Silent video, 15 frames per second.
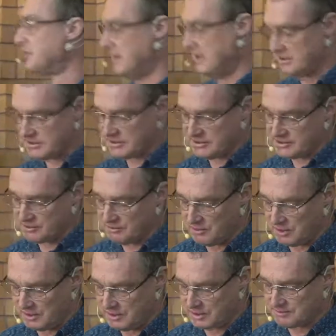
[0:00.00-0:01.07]
answer to
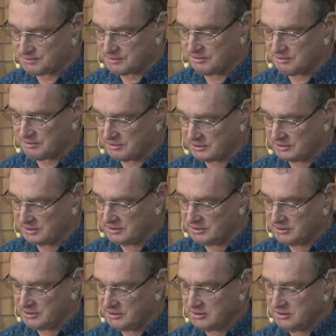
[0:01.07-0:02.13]
why there's probably
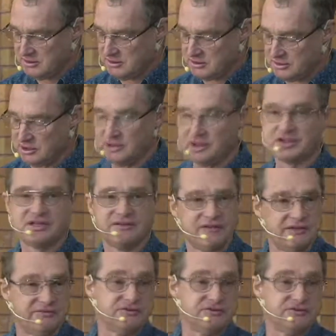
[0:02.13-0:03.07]
not lots of evil